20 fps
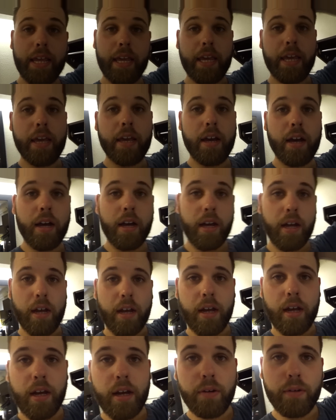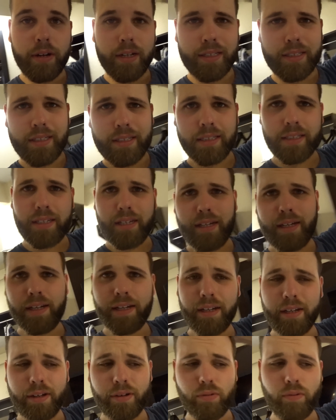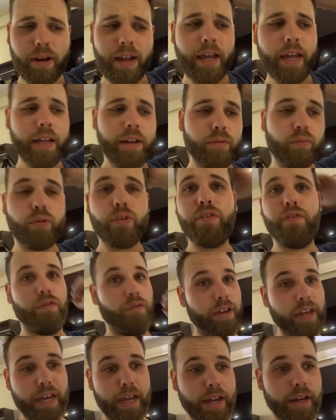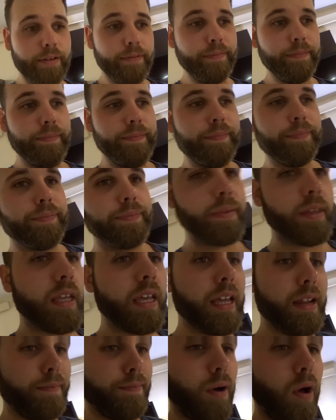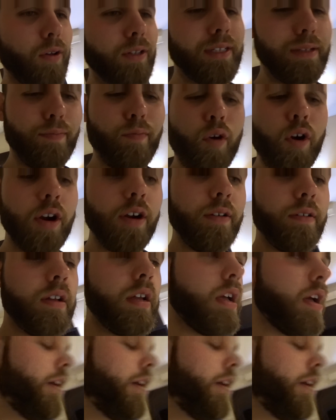a, what is this? Red Roof Inn in Baltimore,